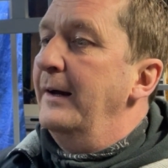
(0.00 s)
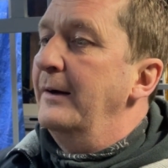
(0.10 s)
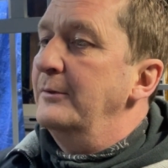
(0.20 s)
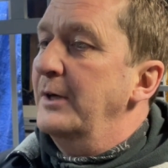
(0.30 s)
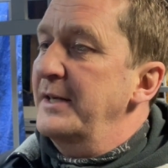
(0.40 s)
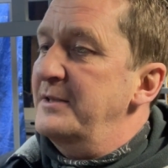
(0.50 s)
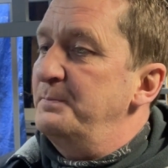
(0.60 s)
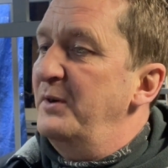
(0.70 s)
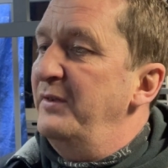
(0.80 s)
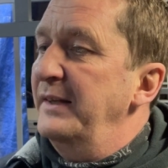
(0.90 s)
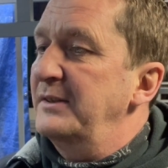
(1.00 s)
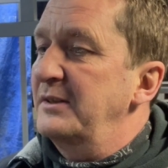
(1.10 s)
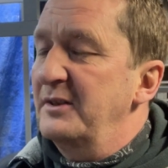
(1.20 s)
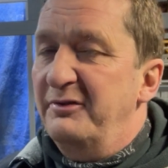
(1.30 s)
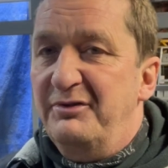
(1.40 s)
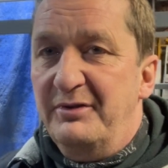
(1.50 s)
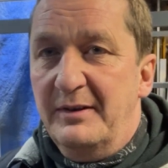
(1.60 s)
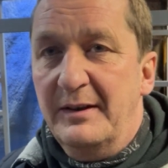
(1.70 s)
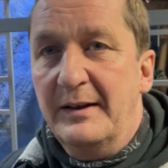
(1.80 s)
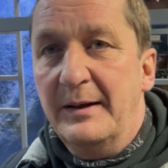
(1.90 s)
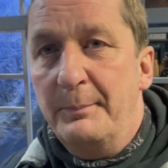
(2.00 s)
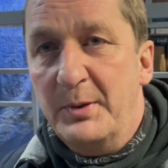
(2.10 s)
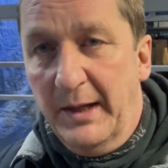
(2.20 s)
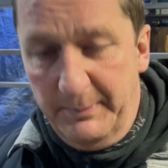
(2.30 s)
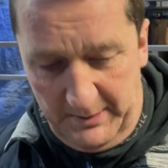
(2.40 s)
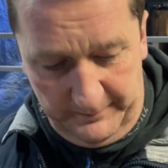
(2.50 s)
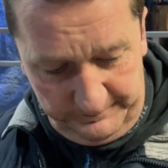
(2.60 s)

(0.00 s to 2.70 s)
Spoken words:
Rust preventative primer.